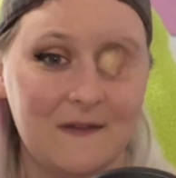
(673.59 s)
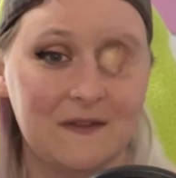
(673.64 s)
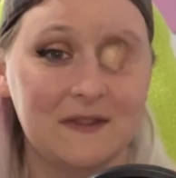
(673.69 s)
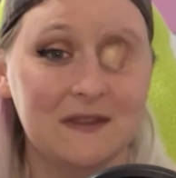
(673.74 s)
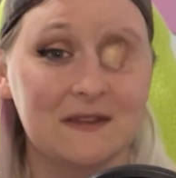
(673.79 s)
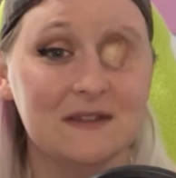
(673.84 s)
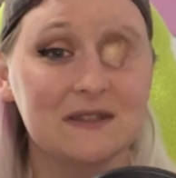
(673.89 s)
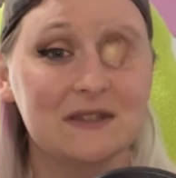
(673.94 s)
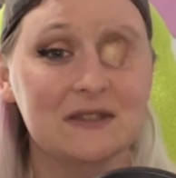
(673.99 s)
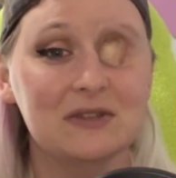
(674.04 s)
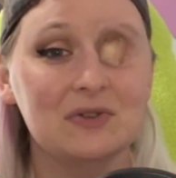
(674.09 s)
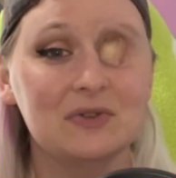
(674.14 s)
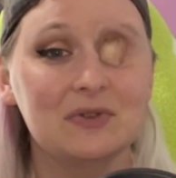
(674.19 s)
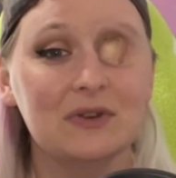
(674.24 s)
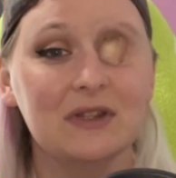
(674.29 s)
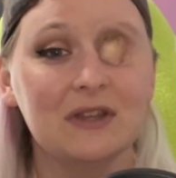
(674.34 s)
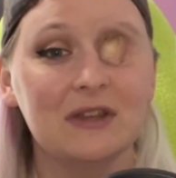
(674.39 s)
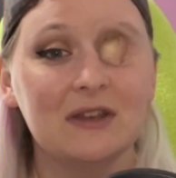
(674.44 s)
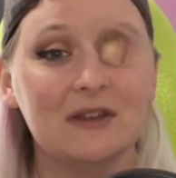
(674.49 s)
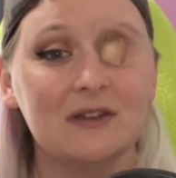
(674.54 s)
The
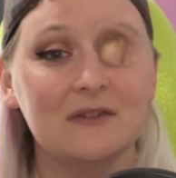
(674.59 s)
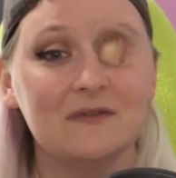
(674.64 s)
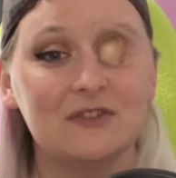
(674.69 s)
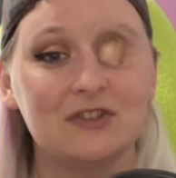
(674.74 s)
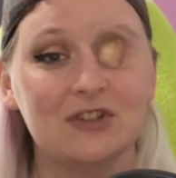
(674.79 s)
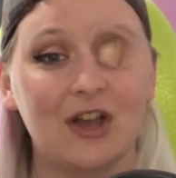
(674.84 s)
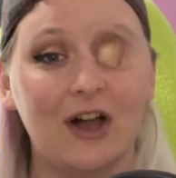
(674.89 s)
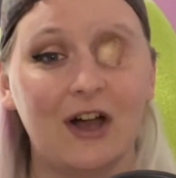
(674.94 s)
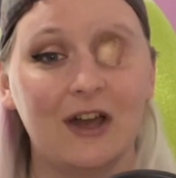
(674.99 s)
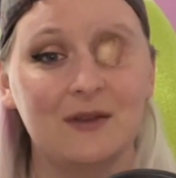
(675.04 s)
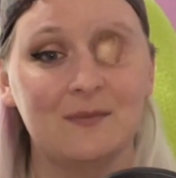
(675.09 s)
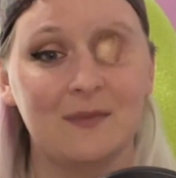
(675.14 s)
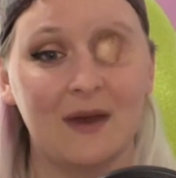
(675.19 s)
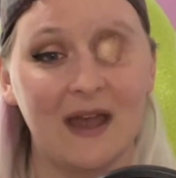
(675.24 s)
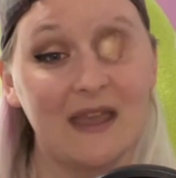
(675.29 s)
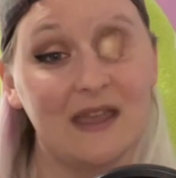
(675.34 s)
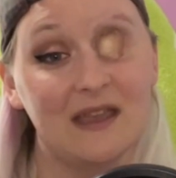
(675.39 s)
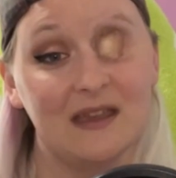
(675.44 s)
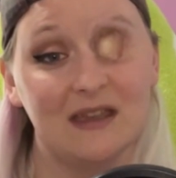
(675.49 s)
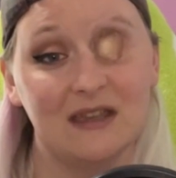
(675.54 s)
story of John
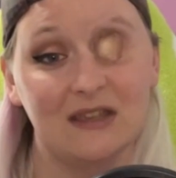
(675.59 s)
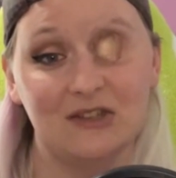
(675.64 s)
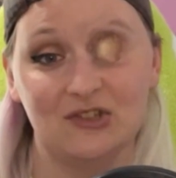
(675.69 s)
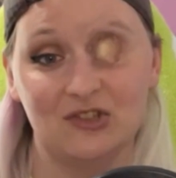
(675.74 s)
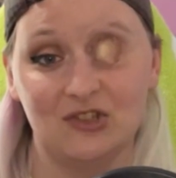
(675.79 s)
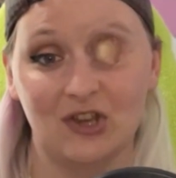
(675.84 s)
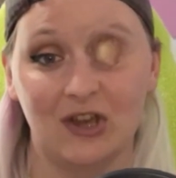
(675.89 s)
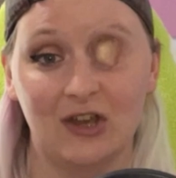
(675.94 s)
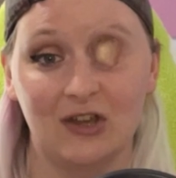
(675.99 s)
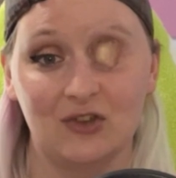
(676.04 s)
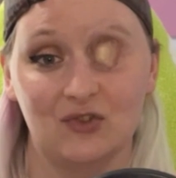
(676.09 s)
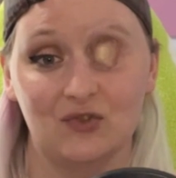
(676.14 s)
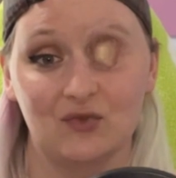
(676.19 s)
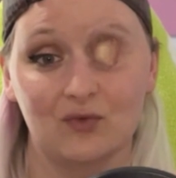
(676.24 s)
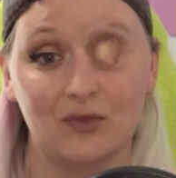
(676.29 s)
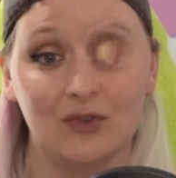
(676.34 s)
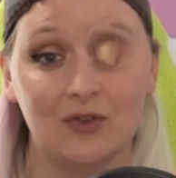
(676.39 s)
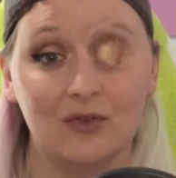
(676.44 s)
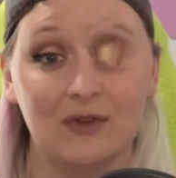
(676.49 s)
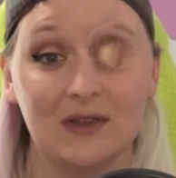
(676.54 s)
Myatt and John
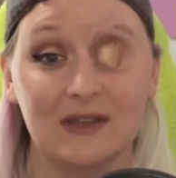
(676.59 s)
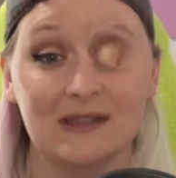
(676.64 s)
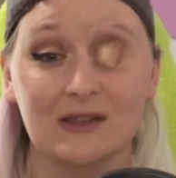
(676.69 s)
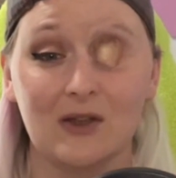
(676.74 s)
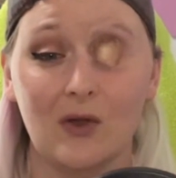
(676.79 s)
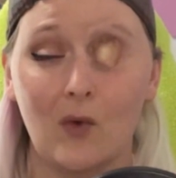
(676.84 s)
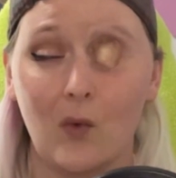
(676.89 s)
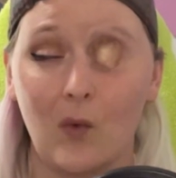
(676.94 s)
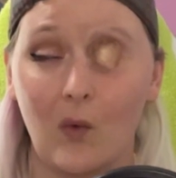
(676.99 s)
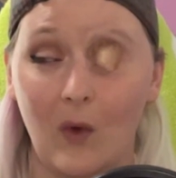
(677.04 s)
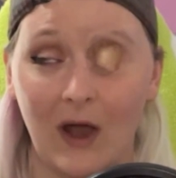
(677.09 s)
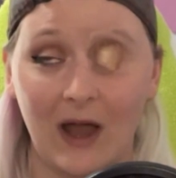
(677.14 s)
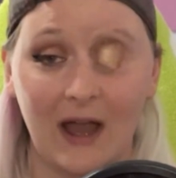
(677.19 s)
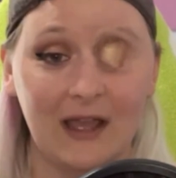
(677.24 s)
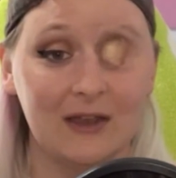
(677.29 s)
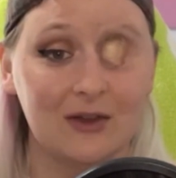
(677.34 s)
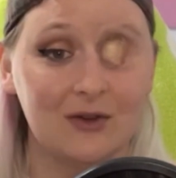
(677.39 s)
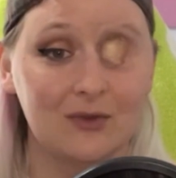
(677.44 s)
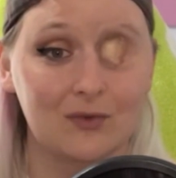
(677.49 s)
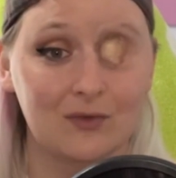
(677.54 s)
Drewe is a
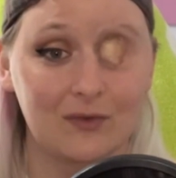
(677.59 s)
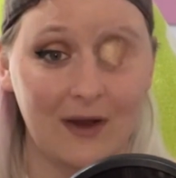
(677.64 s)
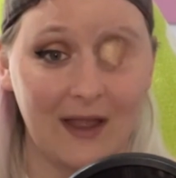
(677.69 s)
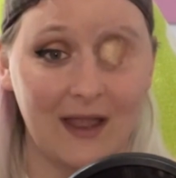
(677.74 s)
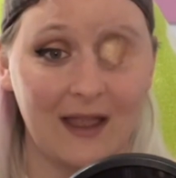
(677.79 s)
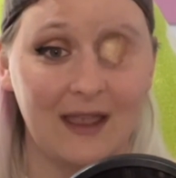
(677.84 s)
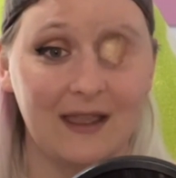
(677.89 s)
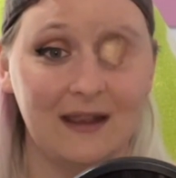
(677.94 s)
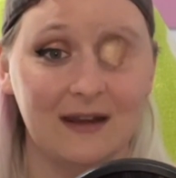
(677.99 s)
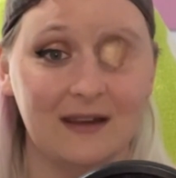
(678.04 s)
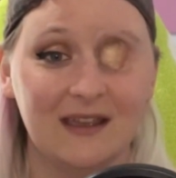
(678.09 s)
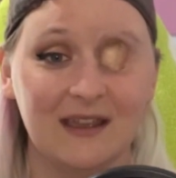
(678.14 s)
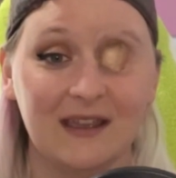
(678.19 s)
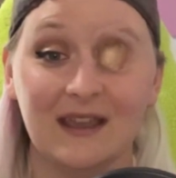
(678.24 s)
wild ride.